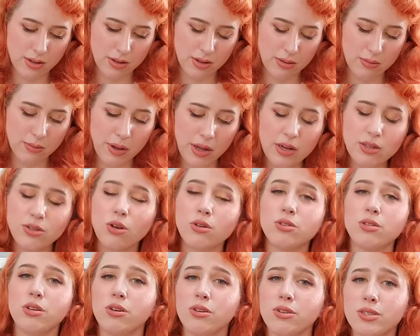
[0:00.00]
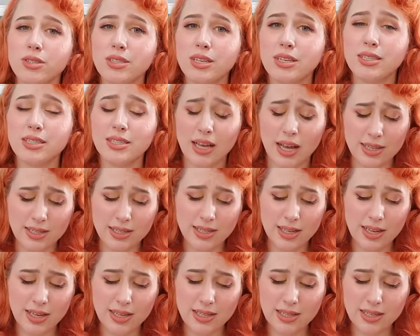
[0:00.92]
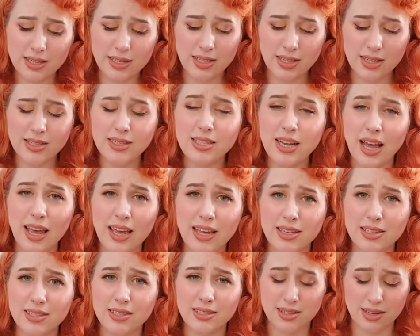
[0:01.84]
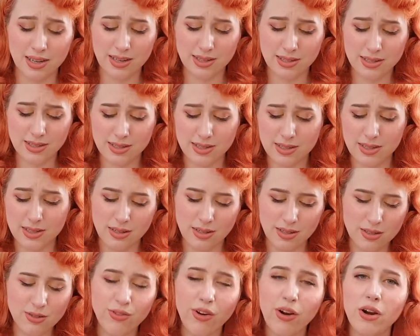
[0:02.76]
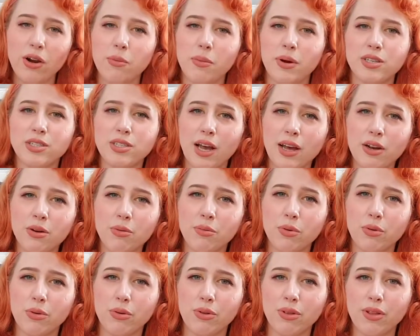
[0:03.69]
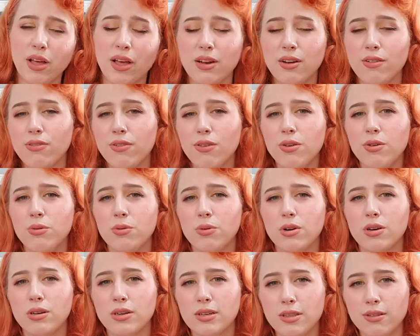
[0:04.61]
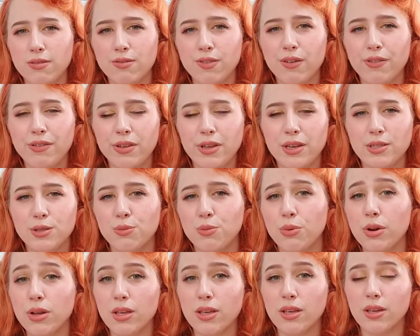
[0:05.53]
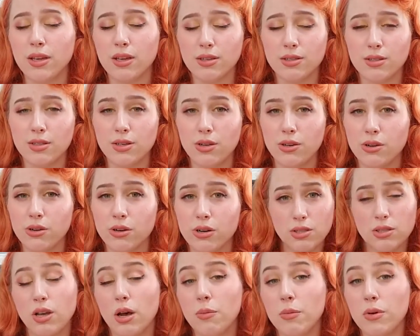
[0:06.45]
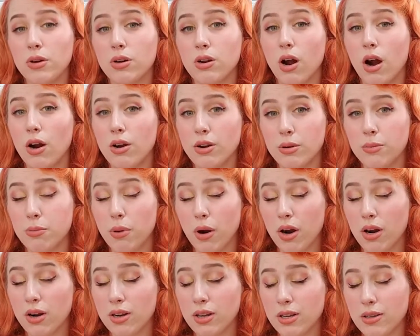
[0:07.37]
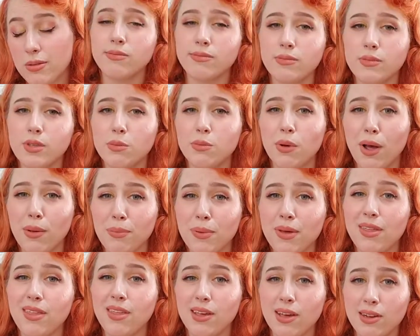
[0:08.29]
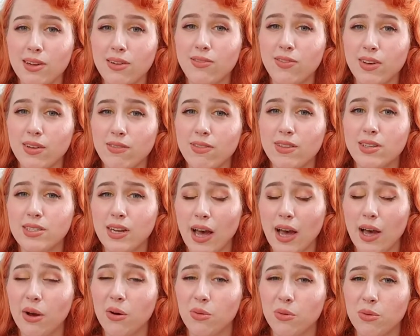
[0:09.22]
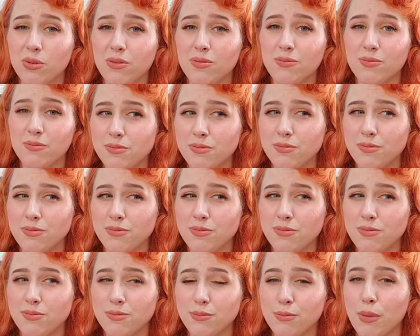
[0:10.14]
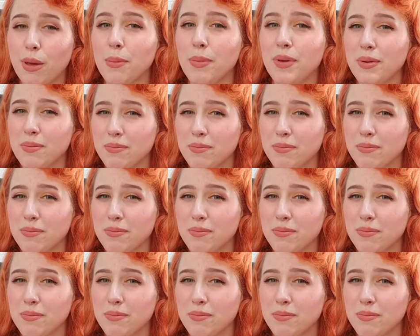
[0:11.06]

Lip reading: but it's also a success in taste. It's very much edible, and if you were in the 50s bringing it to your summer garden party, you might be the envy of the town. Maybe.